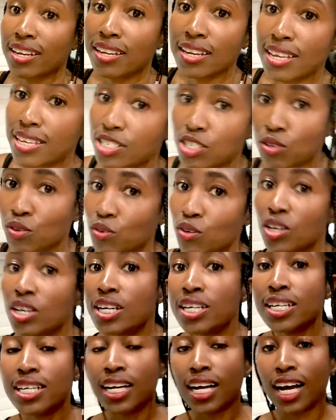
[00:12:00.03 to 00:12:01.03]
any, so
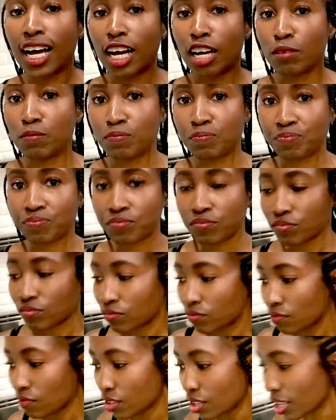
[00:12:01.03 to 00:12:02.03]
I'm
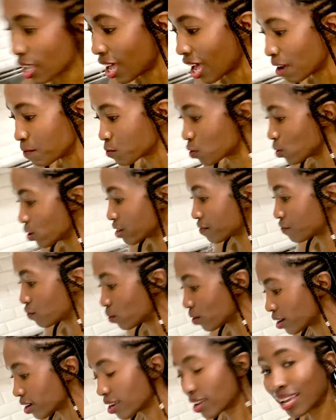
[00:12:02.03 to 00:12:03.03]
going for
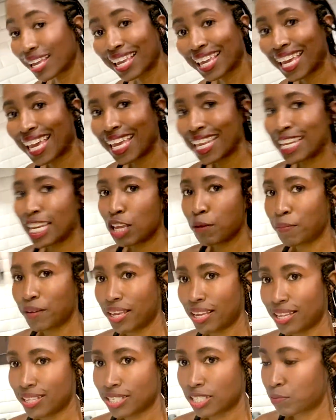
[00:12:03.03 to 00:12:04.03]
kidney
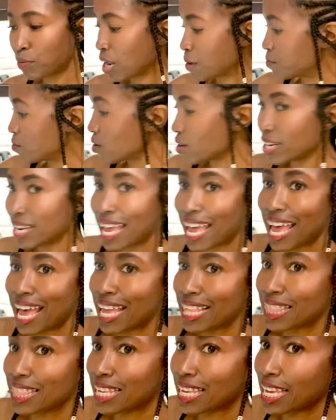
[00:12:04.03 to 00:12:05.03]
beans, but I'm not gonna
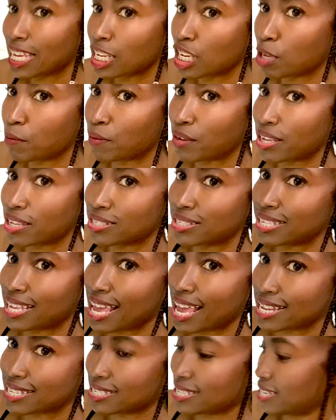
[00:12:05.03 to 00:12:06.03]
add the kidney beans
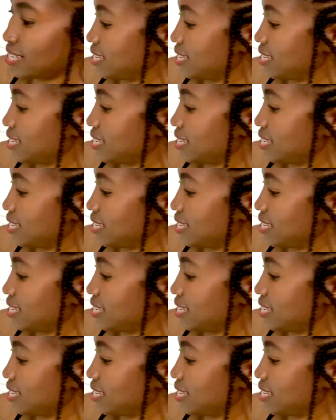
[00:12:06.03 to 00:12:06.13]
yet.